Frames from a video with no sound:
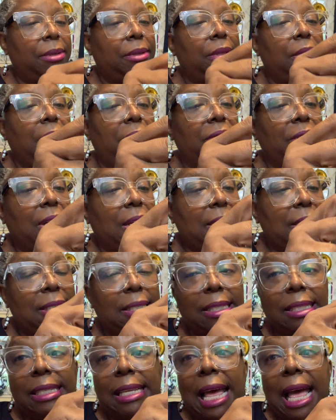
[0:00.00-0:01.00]
I've got
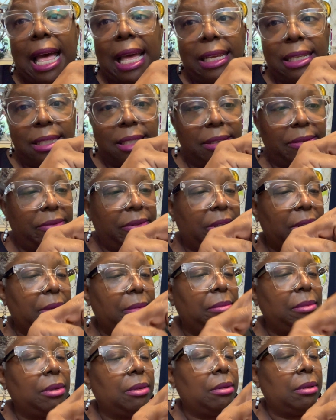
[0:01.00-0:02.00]
stacks of
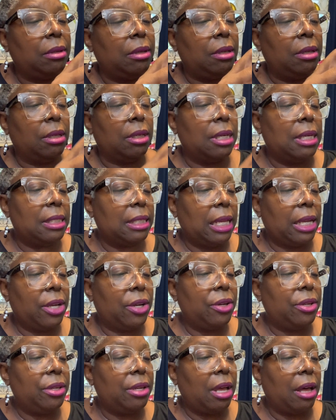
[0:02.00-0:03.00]
them because I
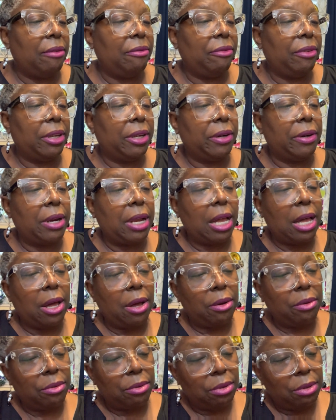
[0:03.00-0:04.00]
could not figure
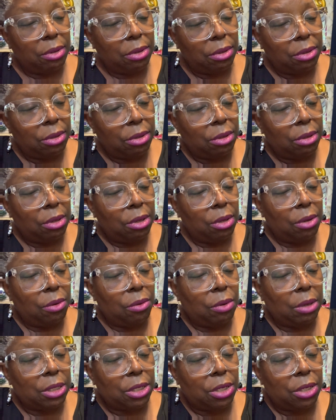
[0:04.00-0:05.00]
out
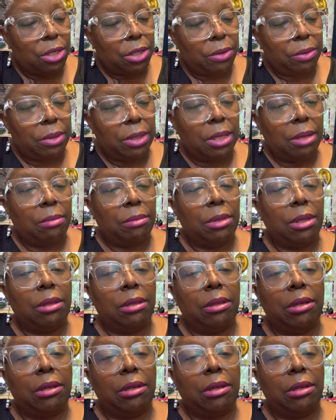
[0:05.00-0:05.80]
what to do with them.